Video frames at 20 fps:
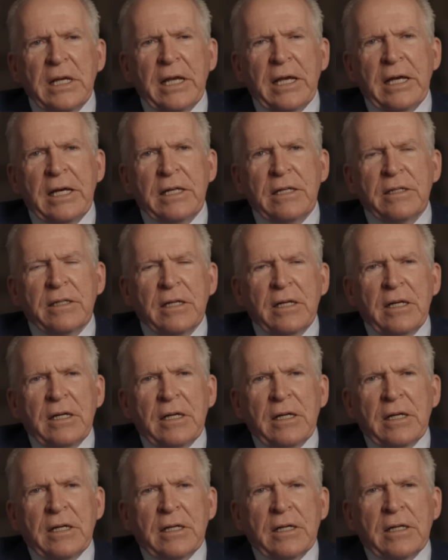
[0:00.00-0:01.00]
And
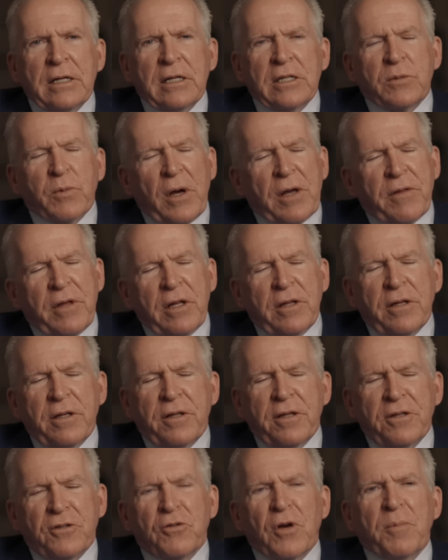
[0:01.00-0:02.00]
that's why I think that
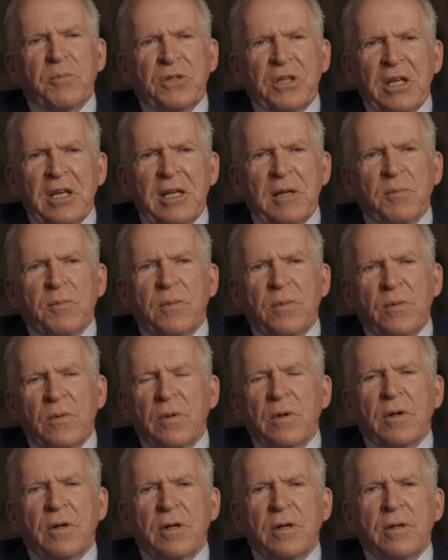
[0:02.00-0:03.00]
the Trump team
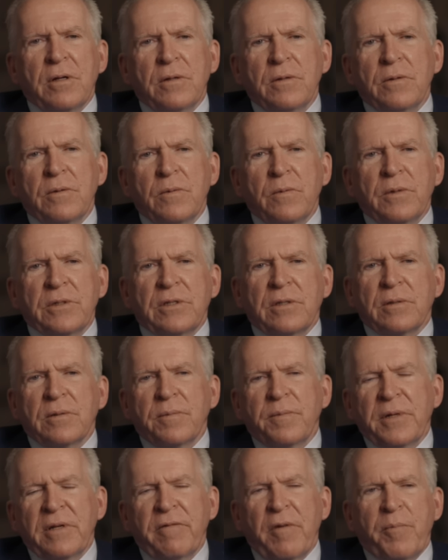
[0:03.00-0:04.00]
was a
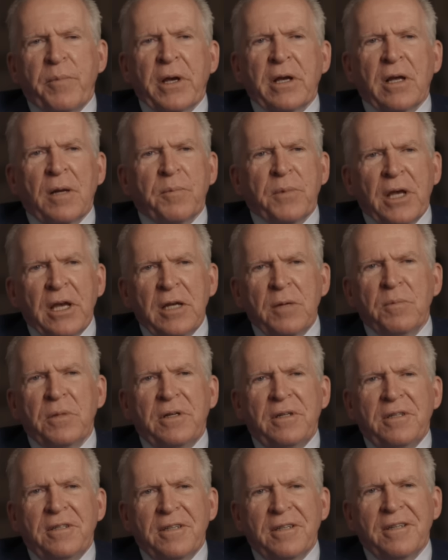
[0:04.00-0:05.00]
bit of a pickup game,
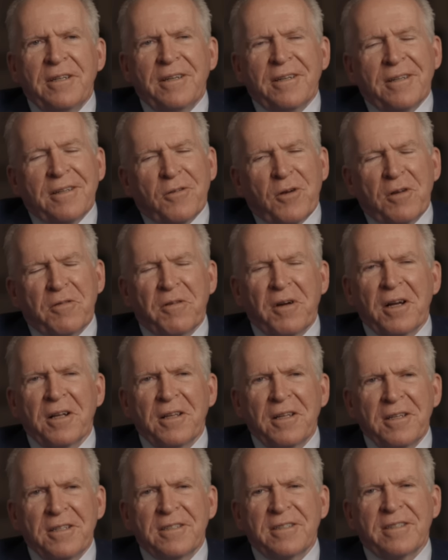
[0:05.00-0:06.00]
quite
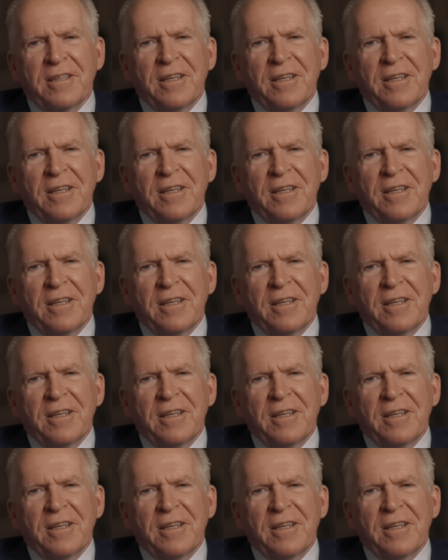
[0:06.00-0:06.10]
frankly.